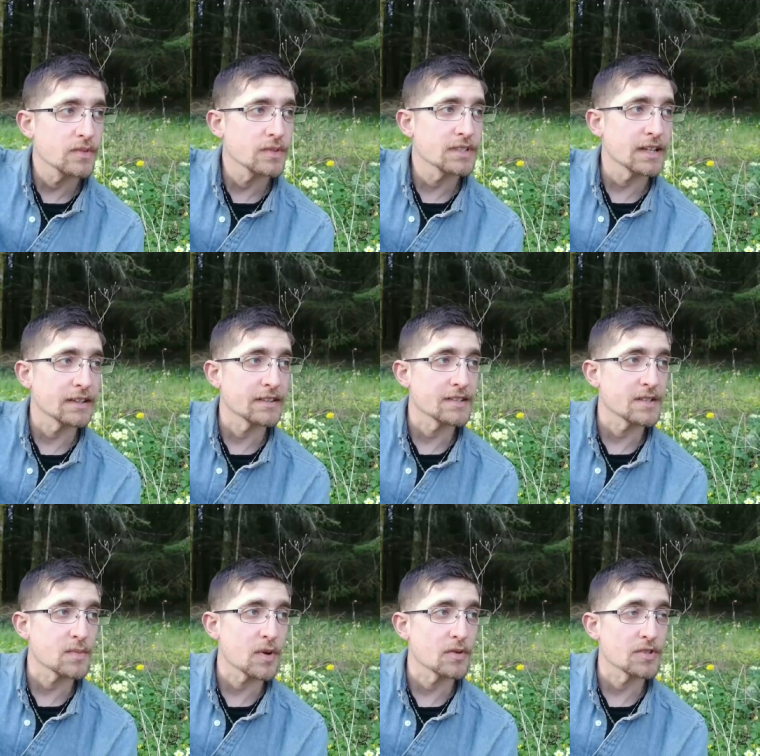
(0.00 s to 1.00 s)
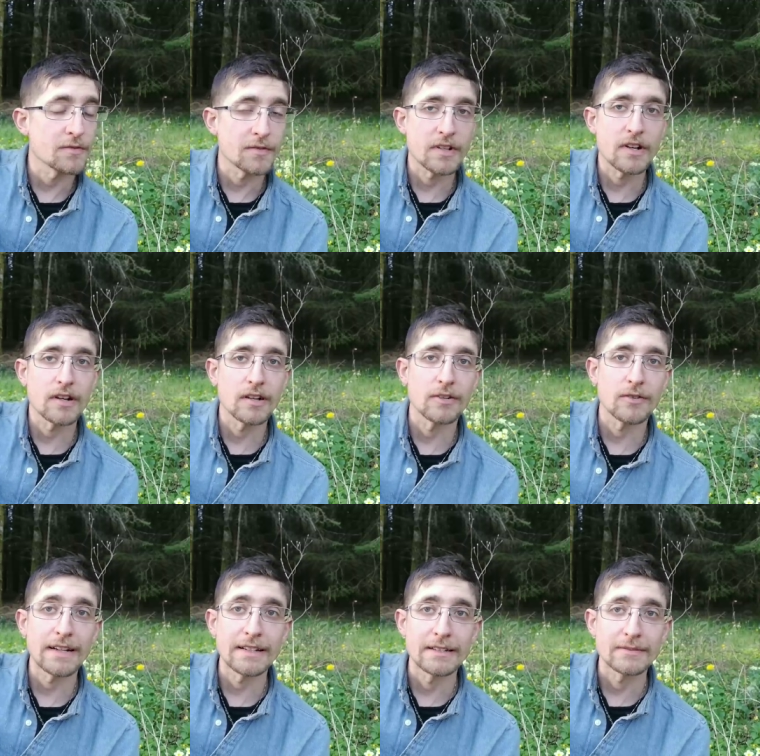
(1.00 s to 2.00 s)
take this approach if they're not
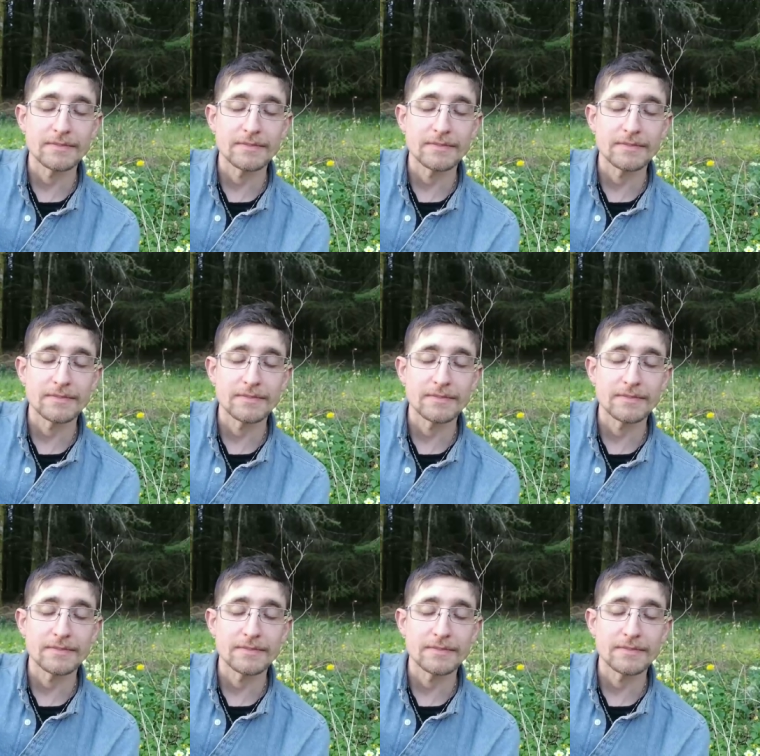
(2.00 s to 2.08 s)
already.